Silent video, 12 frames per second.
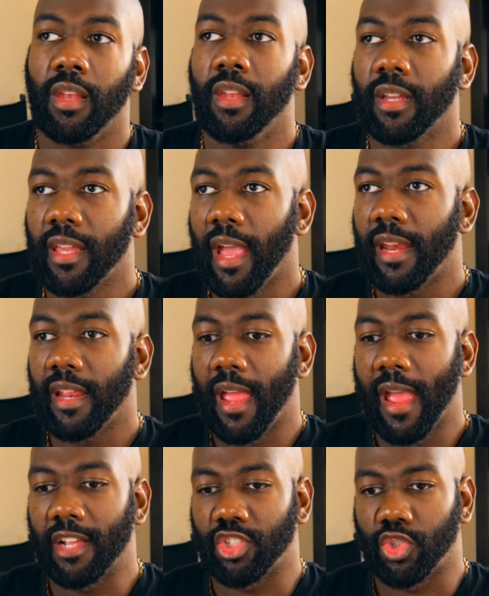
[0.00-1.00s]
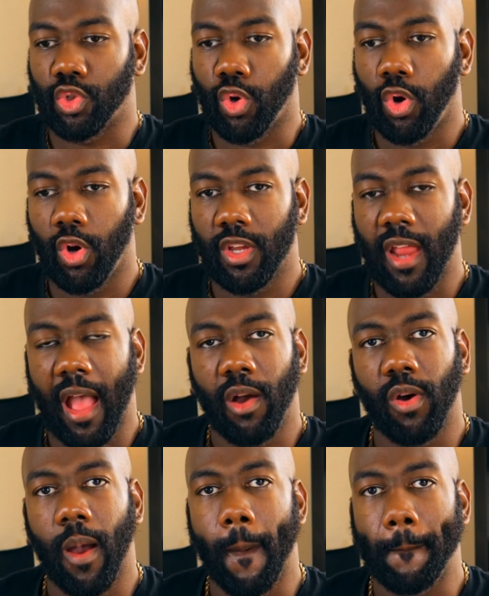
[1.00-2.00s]
look at it as drawing
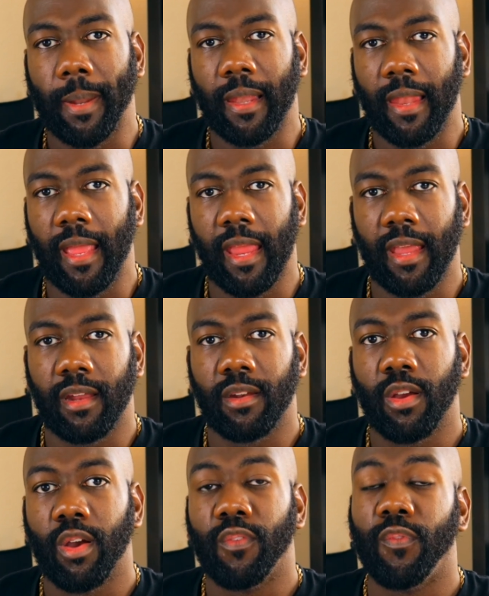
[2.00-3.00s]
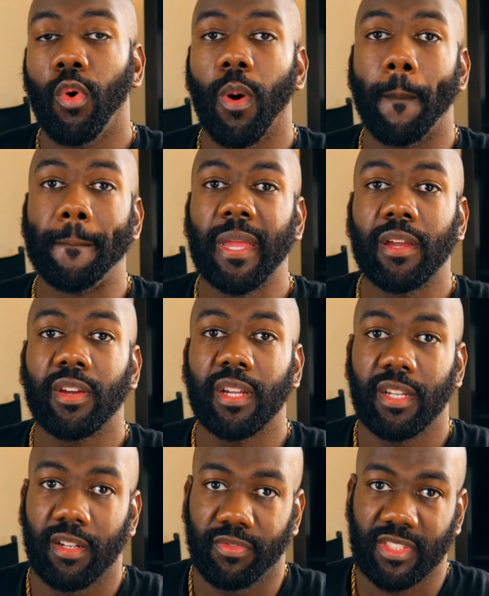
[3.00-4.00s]
out a plan for a
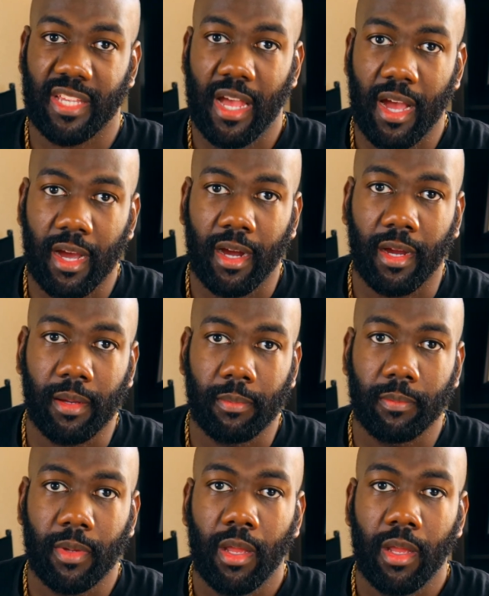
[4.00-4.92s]
period of time,